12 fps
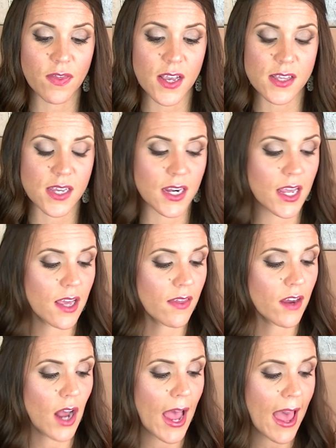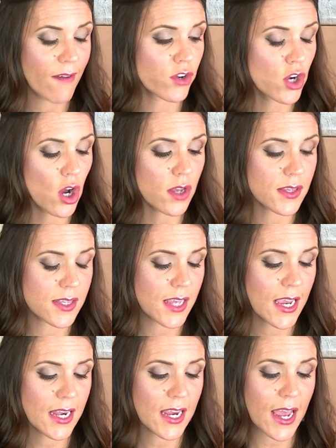things in here that I have not
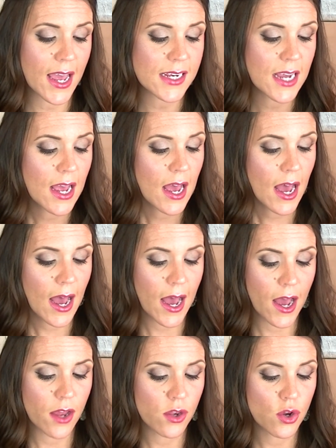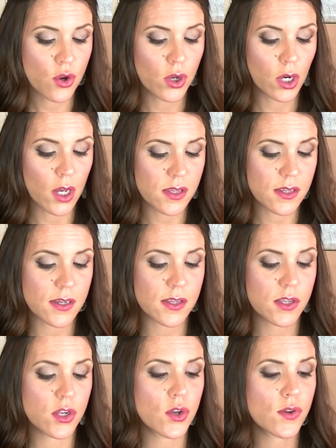seen yet uh, new
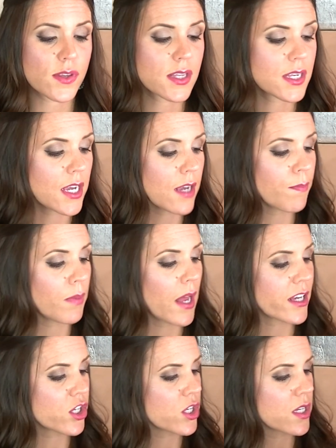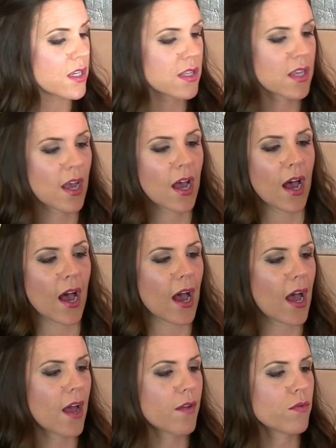glosses new stick blushes
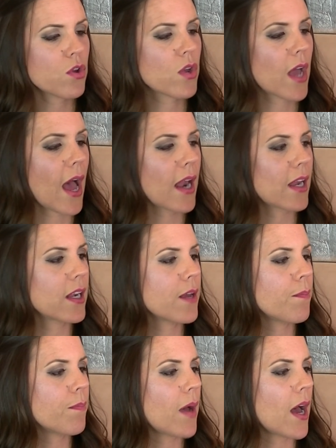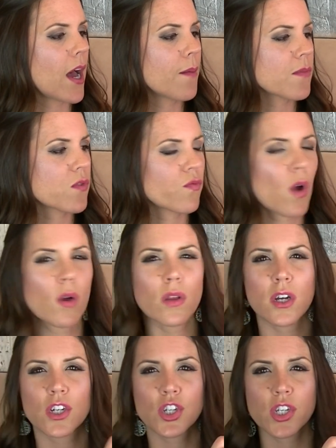uh, new color lip balms roll-on